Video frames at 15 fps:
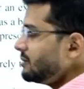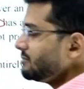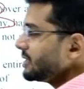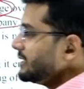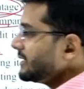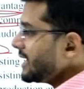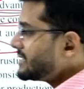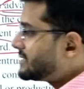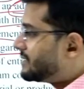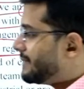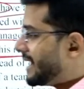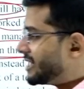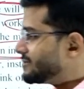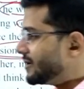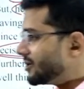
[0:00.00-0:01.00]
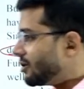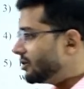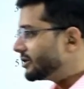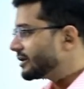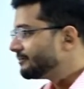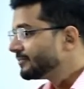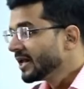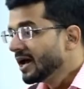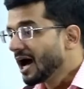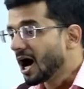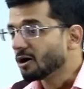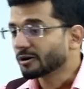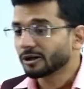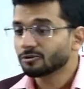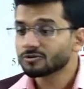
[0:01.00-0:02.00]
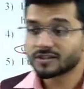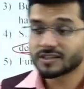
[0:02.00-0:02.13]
cost accountant as the management auditor, how